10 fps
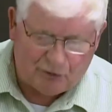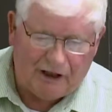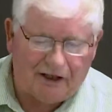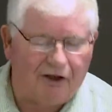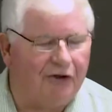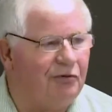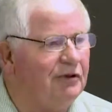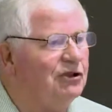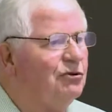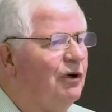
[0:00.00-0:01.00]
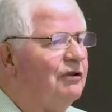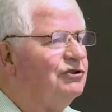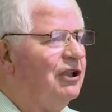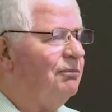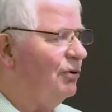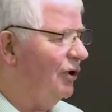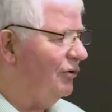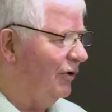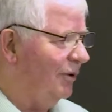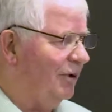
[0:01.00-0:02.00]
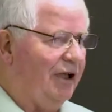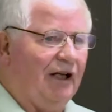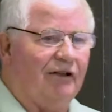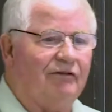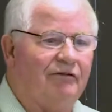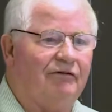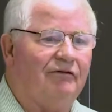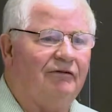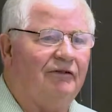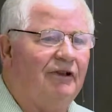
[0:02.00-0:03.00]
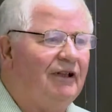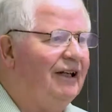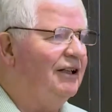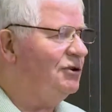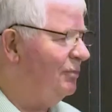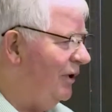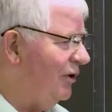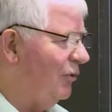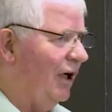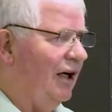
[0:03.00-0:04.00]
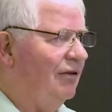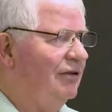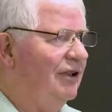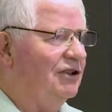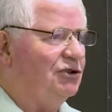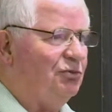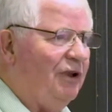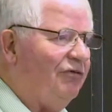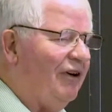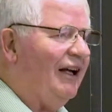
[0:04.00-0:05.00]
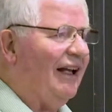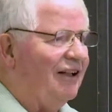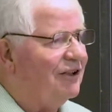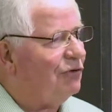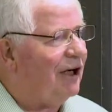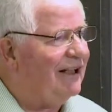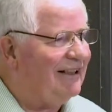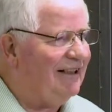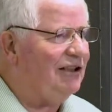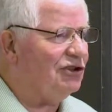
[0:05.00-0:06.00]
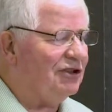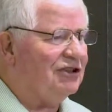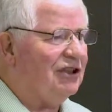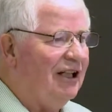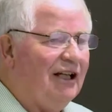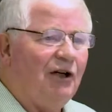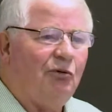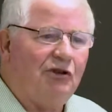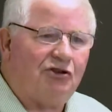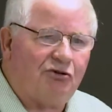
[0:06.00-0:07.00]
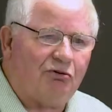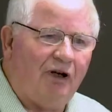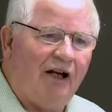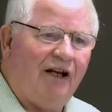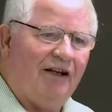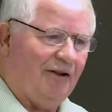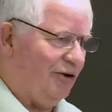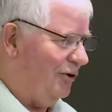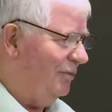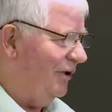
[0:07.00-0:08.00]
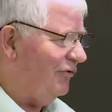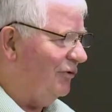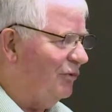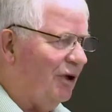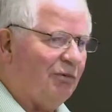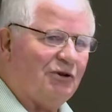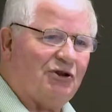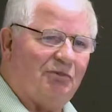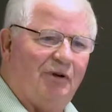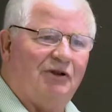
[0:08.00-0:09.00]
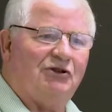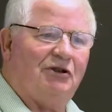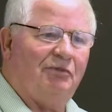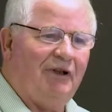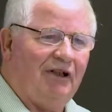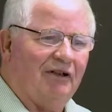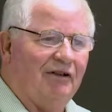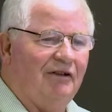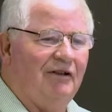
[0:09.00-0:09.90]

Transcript: we ought to go through this 12-step program again. It's been a while. And as we found out in trying to teach this, we stray a little bit from where we're supposed to be.